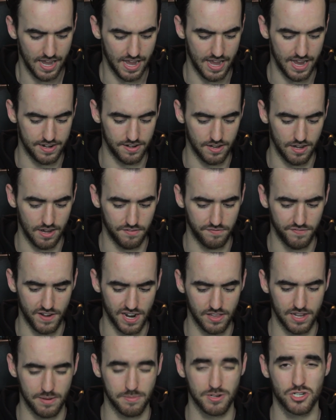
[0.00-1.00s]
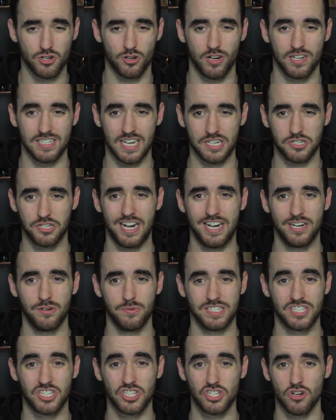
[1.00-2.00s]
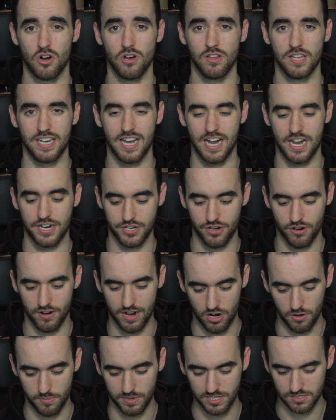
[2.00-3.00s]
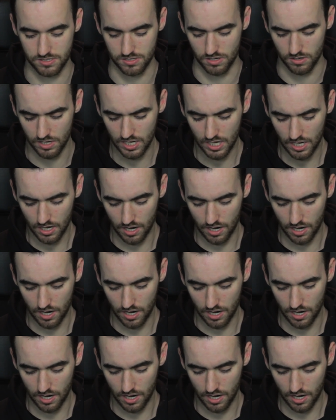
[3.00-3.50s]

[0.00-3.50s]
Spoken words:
And finally, I'm going to show you guys actually how to install it on your helmet. So